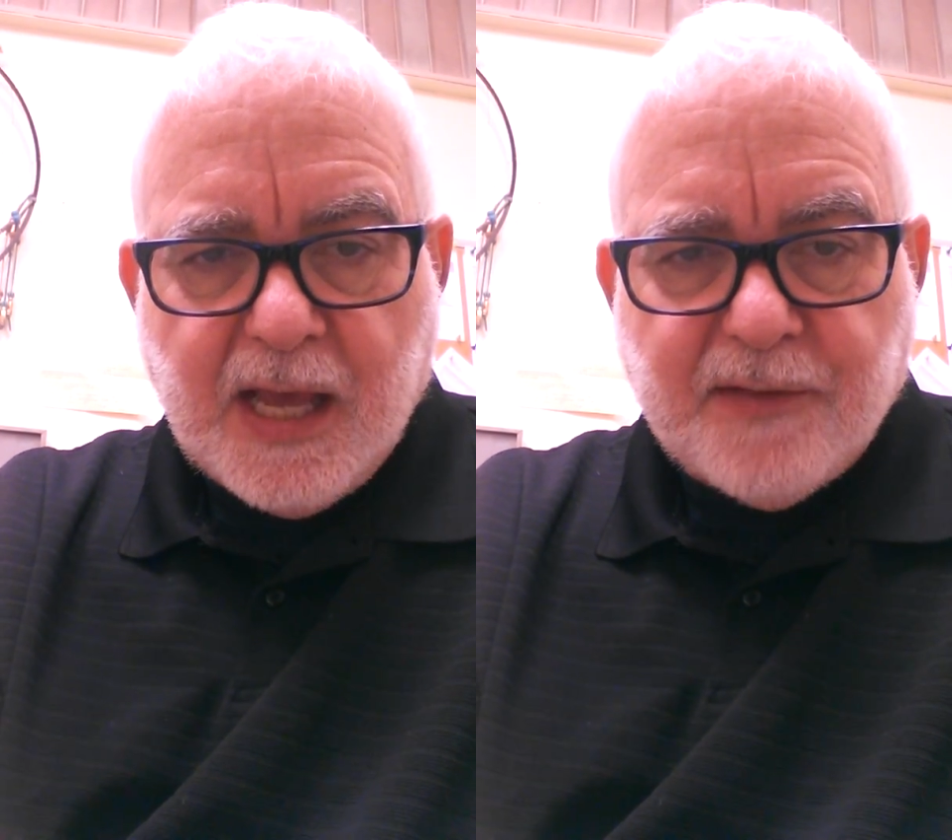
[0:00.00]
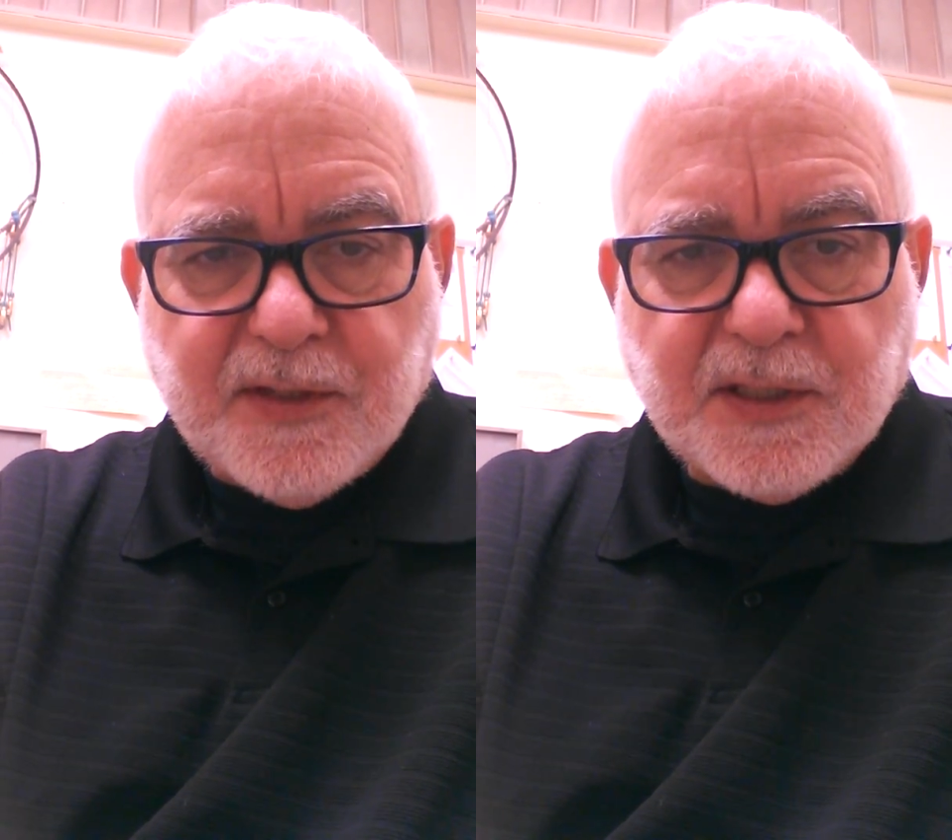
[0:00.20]

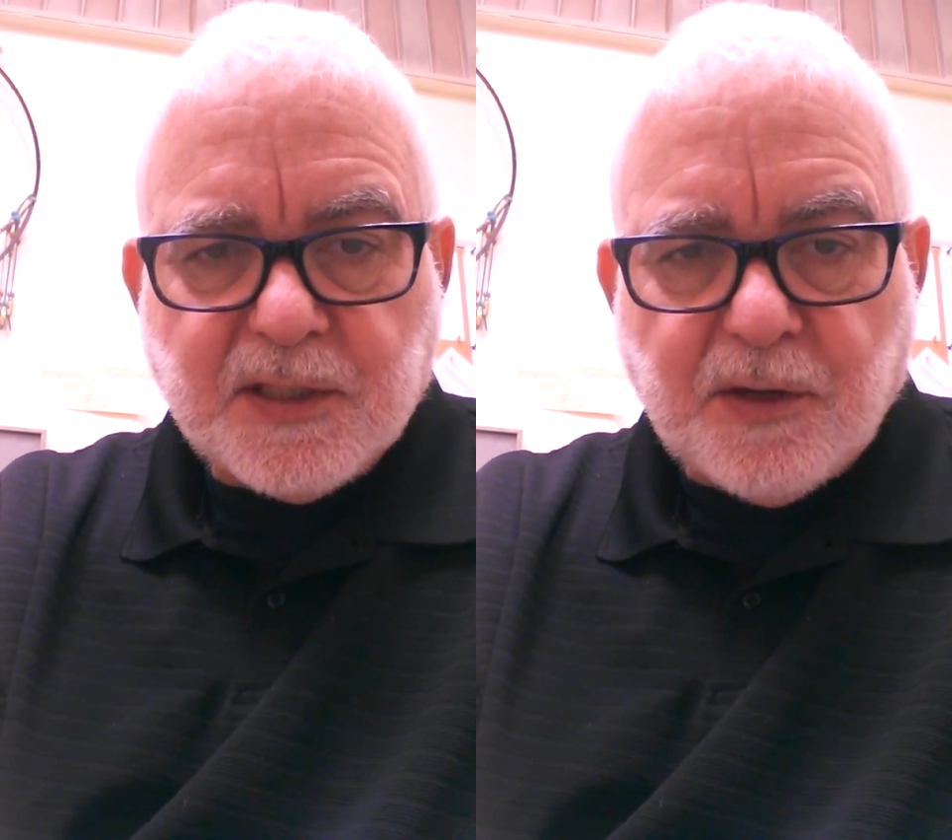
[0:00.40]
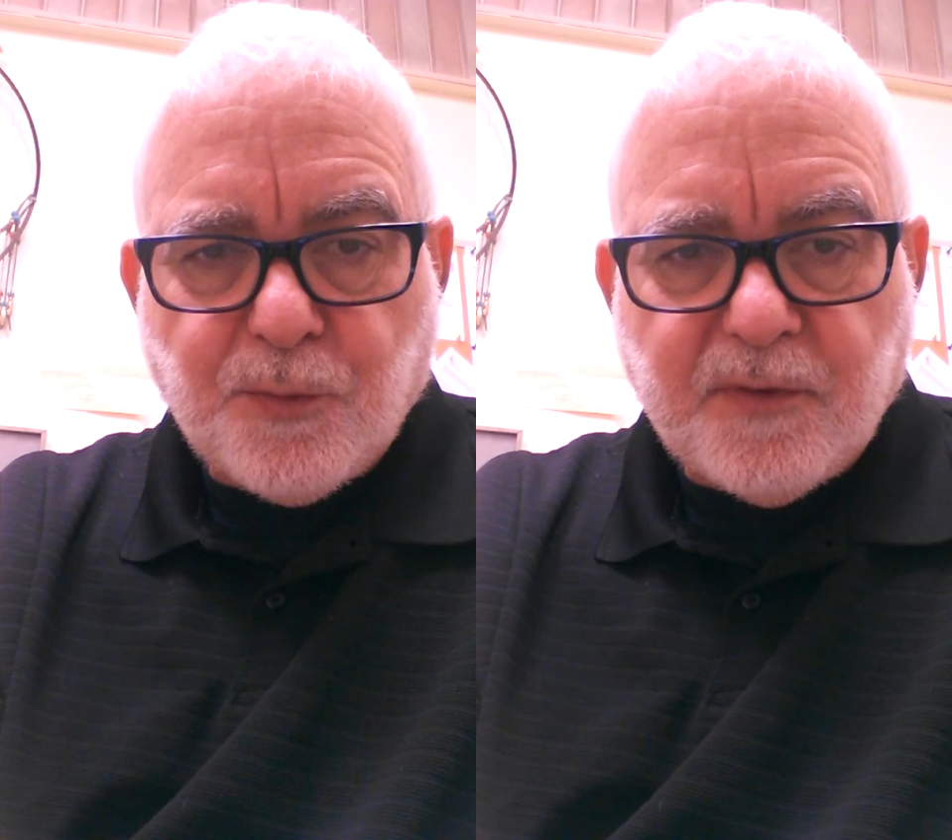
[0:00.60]
and this
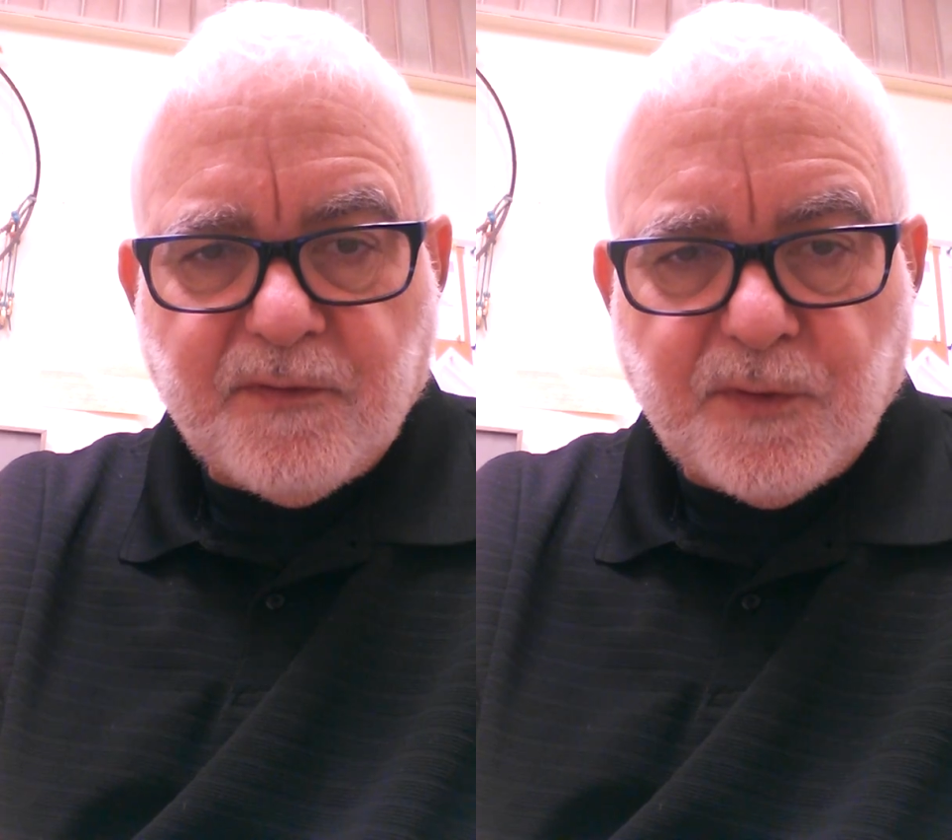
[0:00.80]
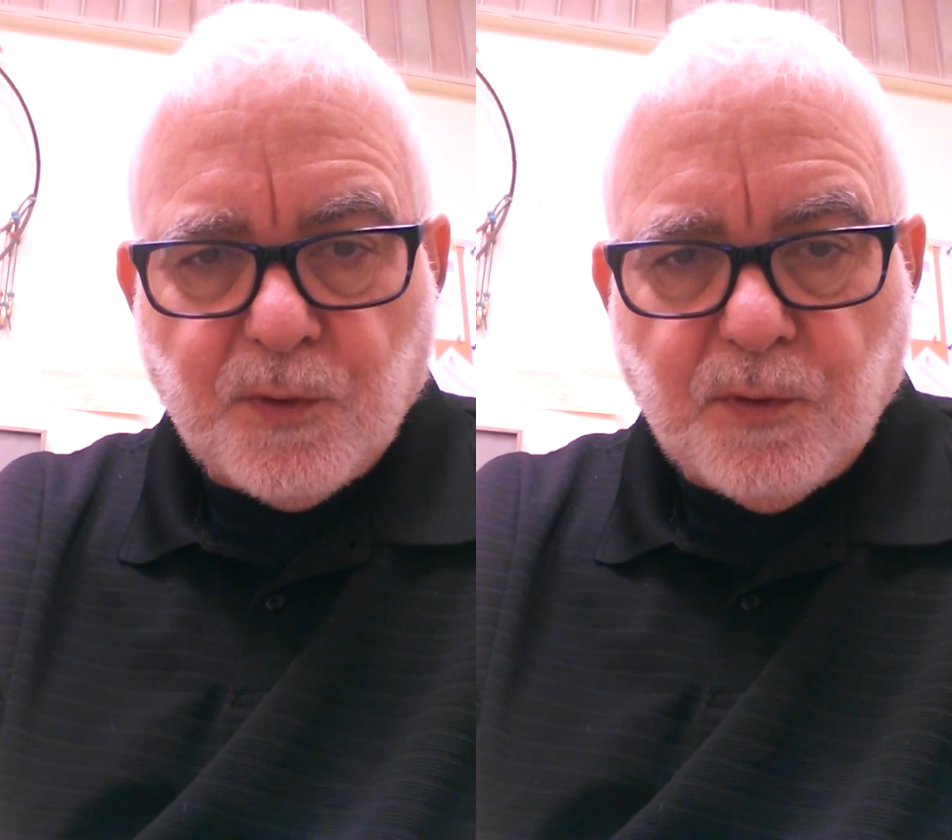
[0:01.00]
is a
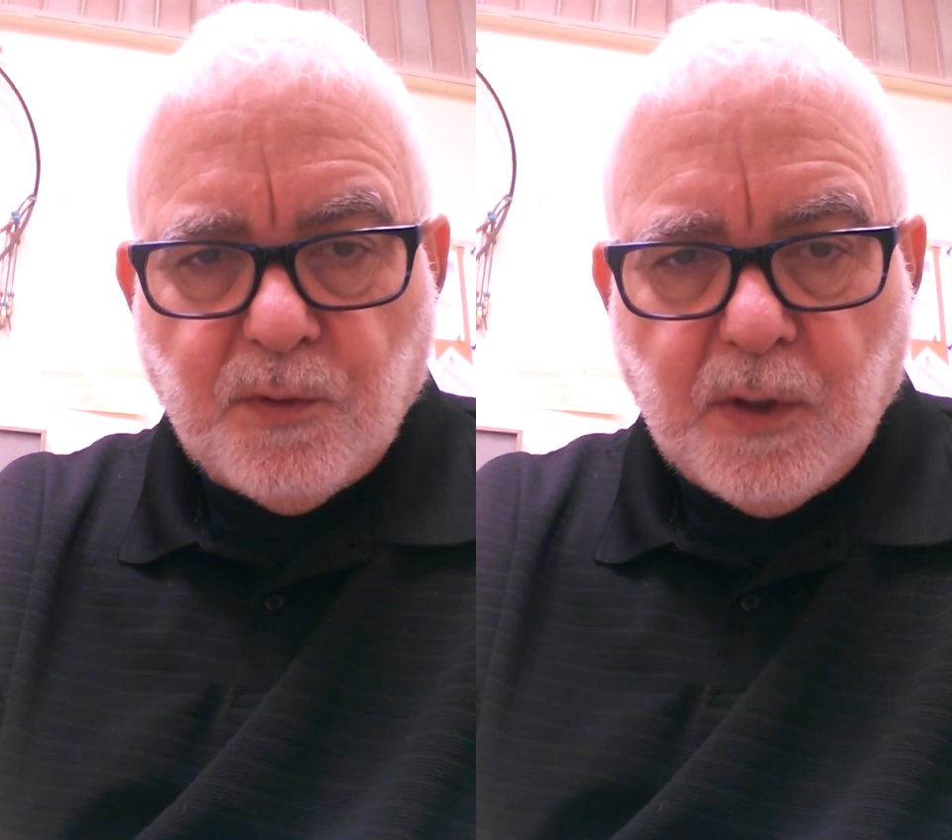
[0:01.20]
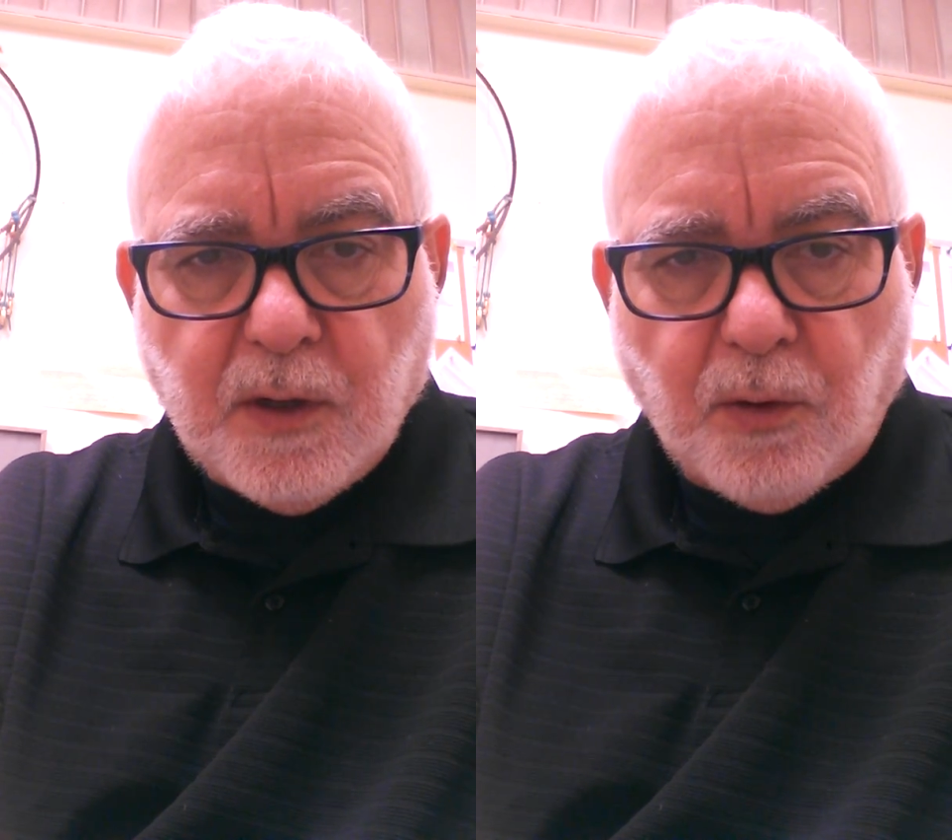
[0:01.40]
review